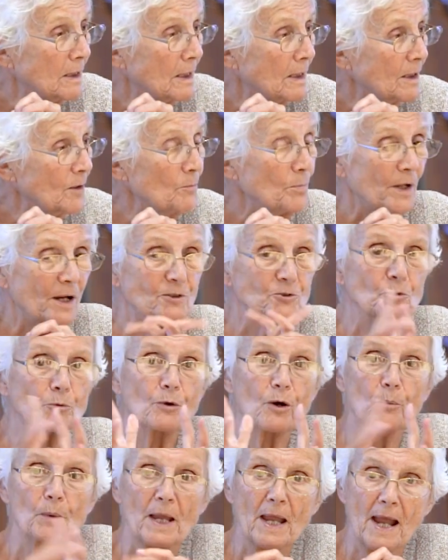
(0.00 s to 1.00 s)
compared to
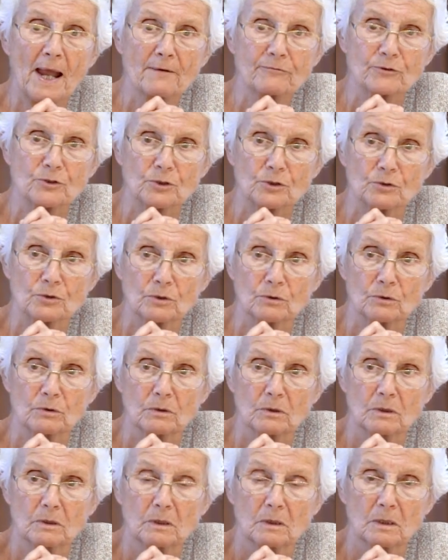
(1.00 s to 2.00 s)
what we have to do.
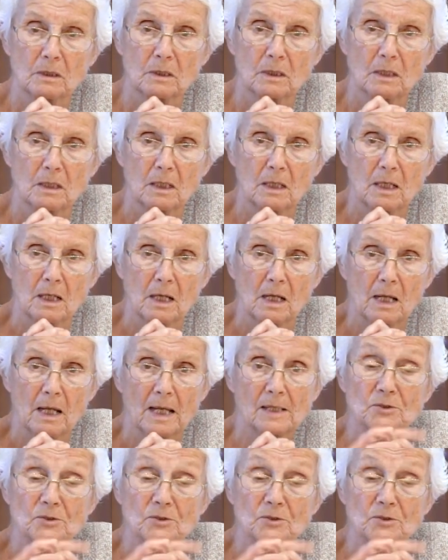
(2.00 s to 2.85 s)
And